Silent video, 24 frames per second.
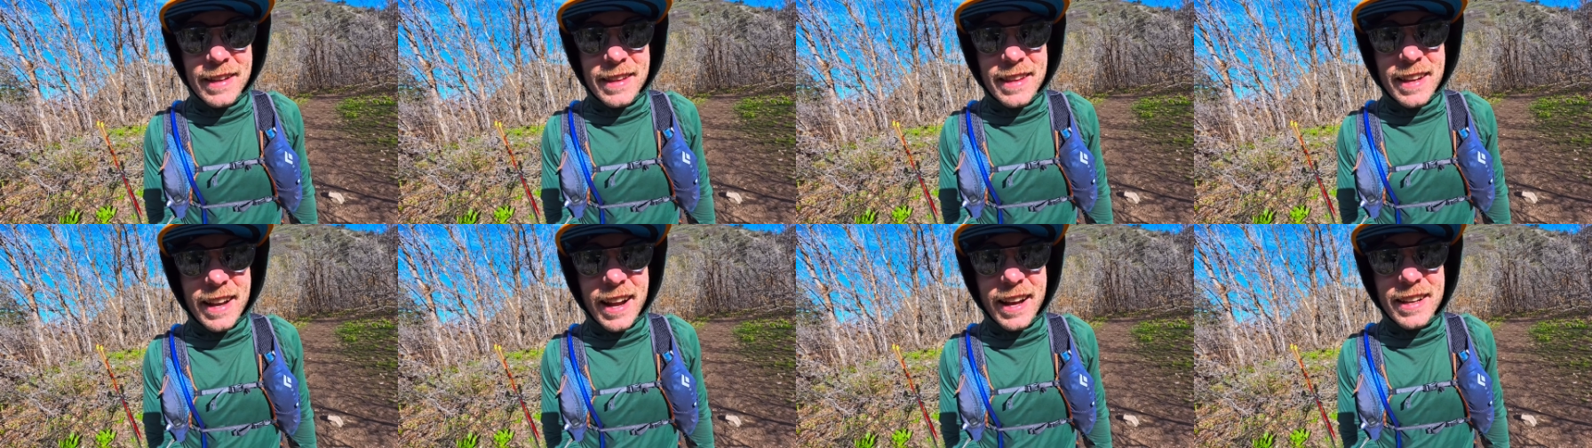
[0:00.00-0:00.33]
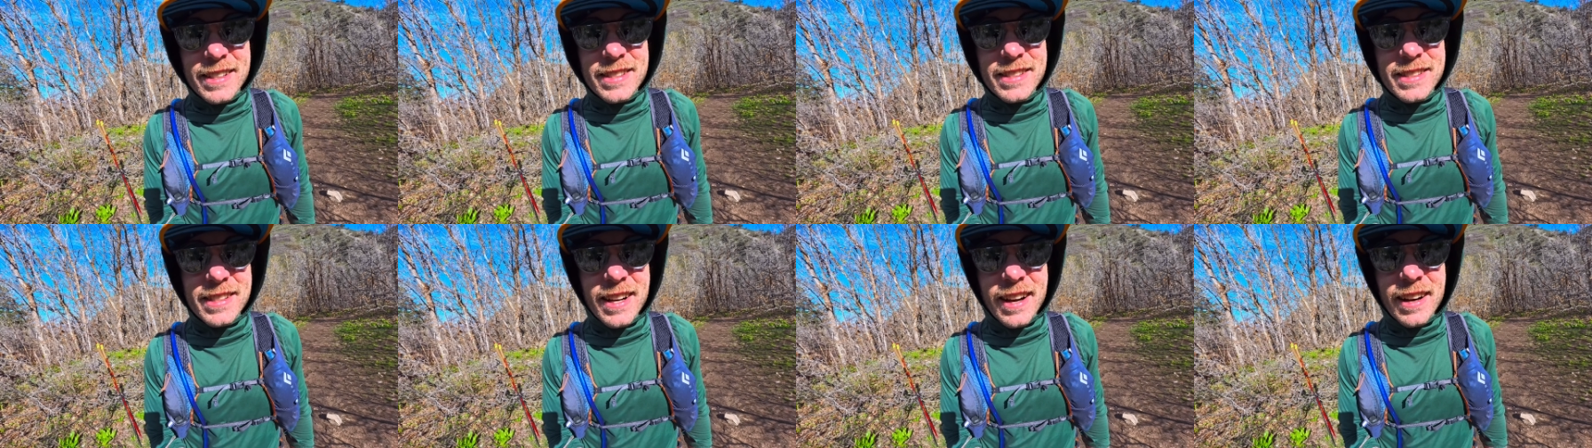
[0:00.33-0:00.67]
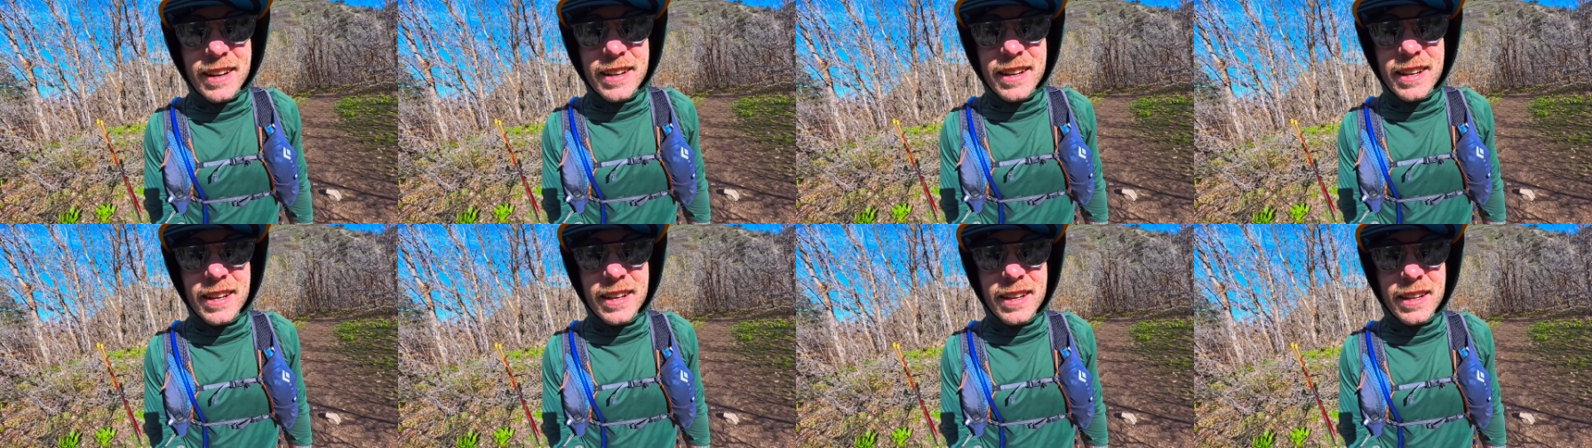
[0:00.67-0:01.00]
that I
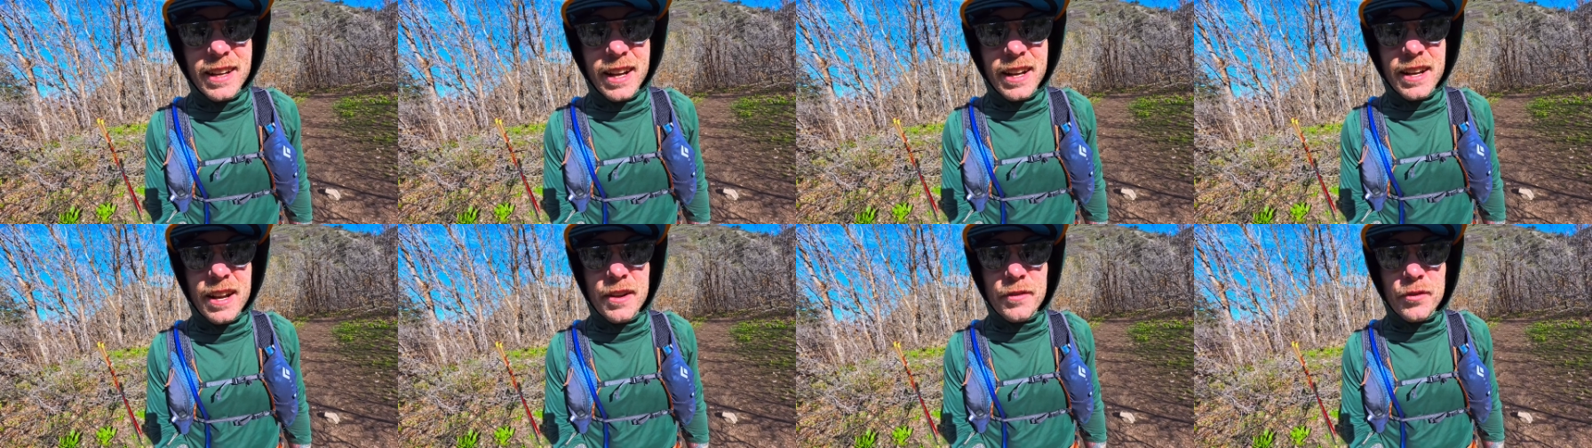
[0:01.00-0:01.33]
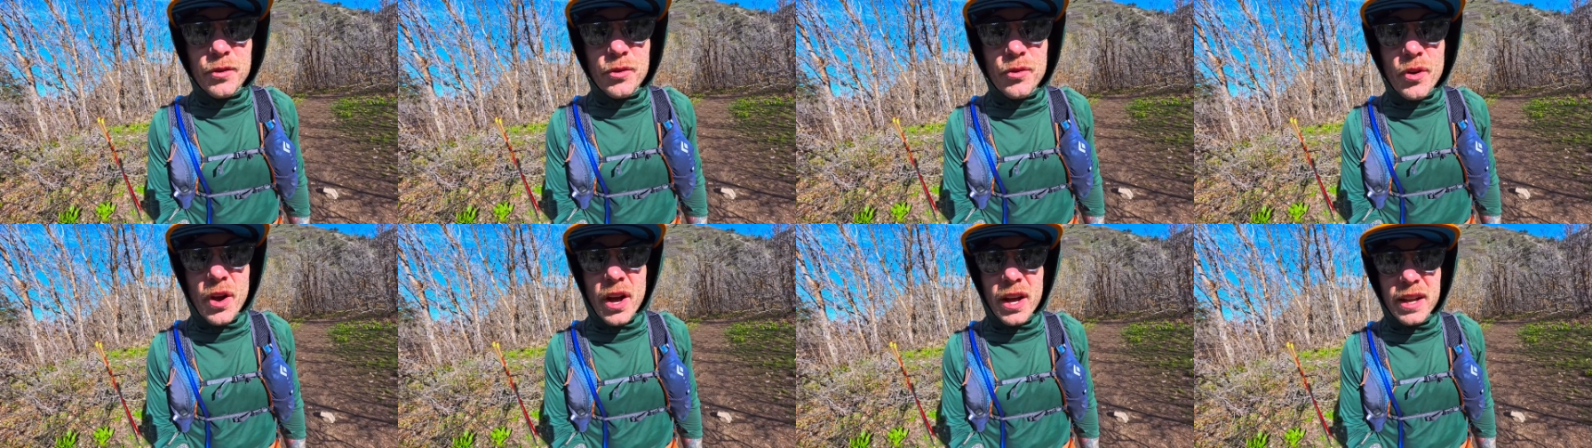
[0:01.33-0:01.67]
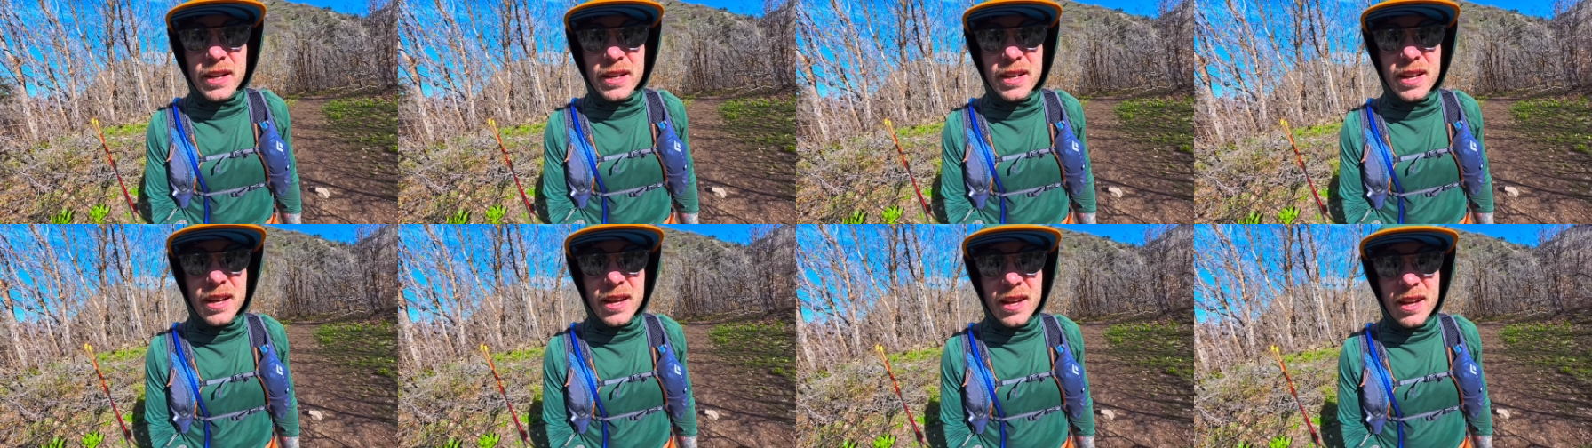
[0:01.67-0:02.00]
suck and I never
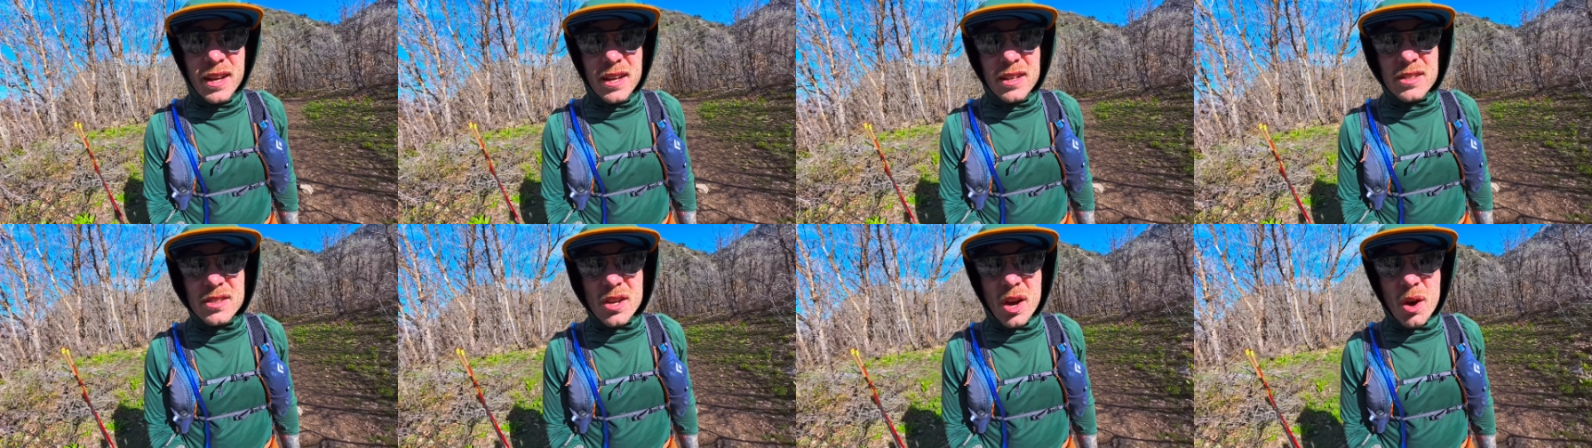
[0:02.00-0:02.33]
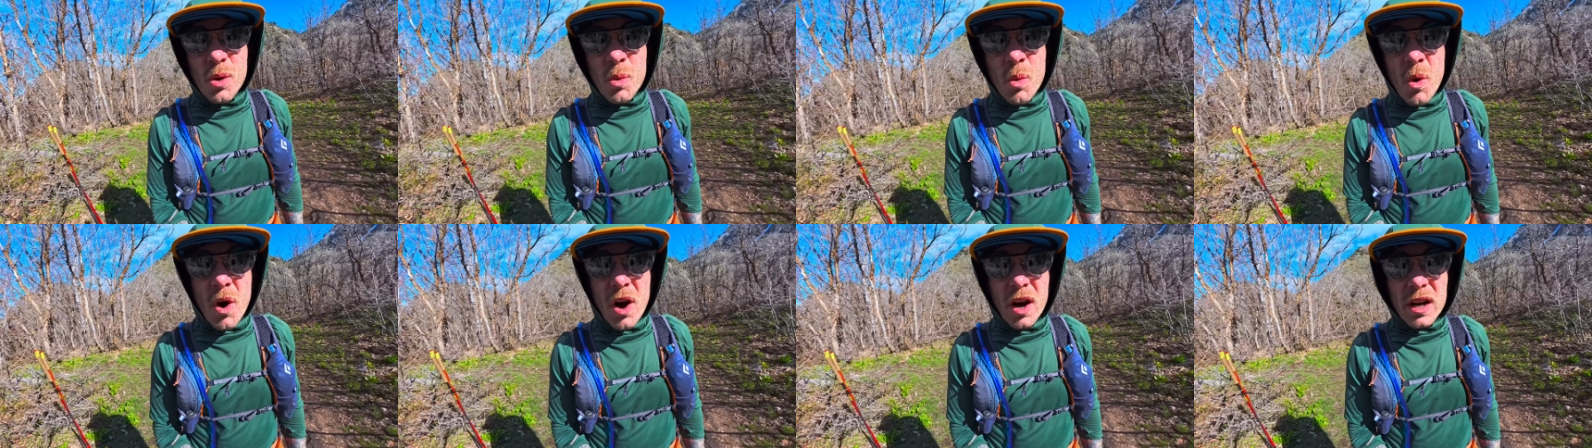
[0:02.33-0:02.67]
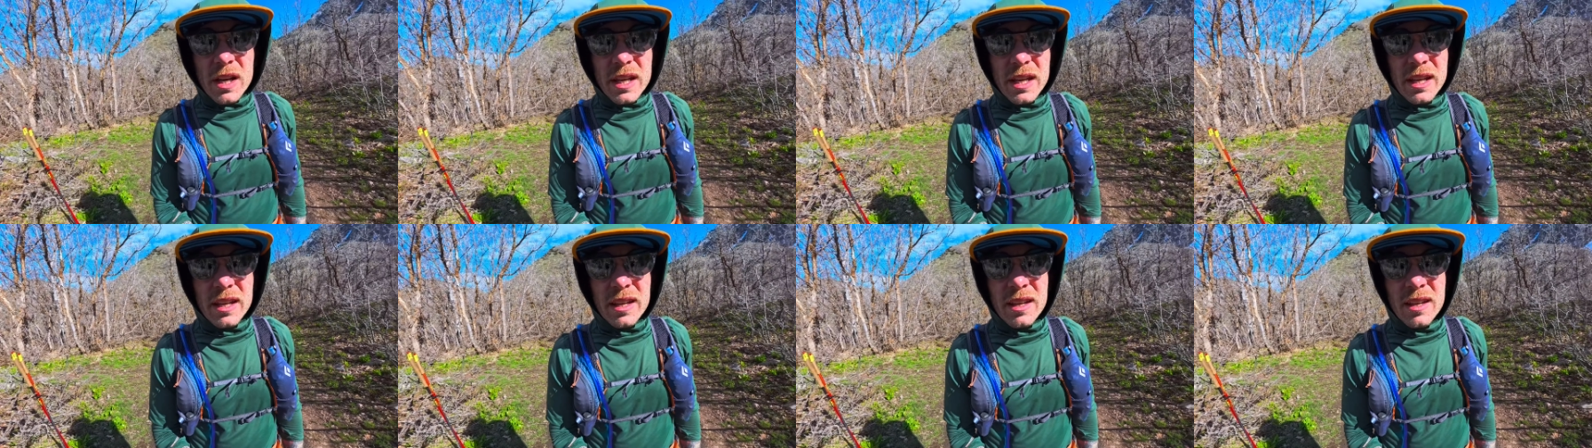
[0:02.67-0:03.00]
run, it's all
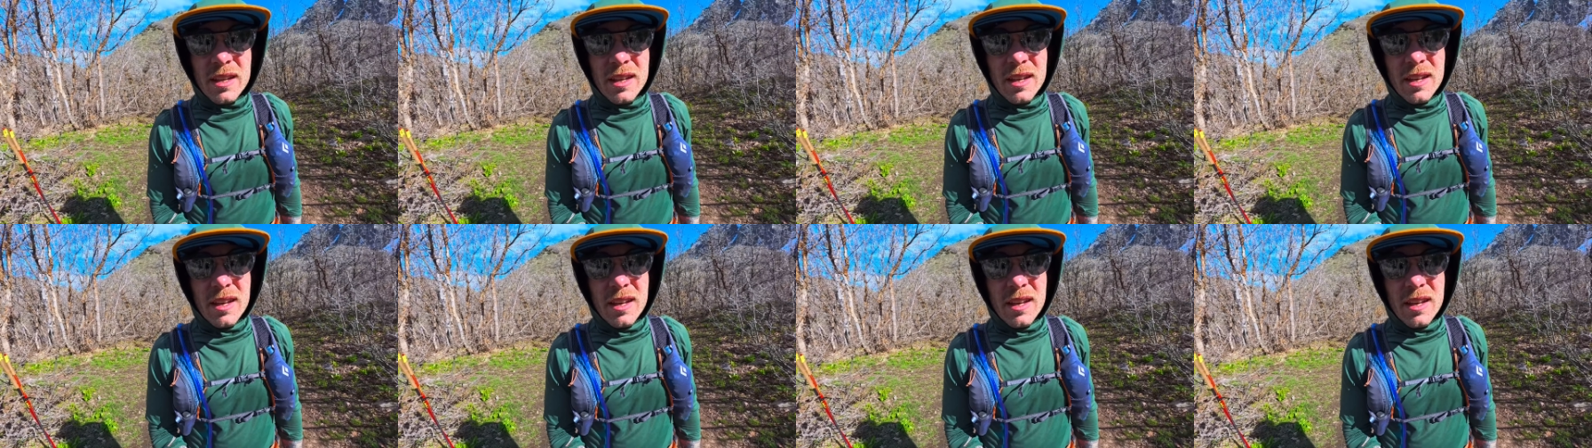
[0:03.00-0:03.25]
walking.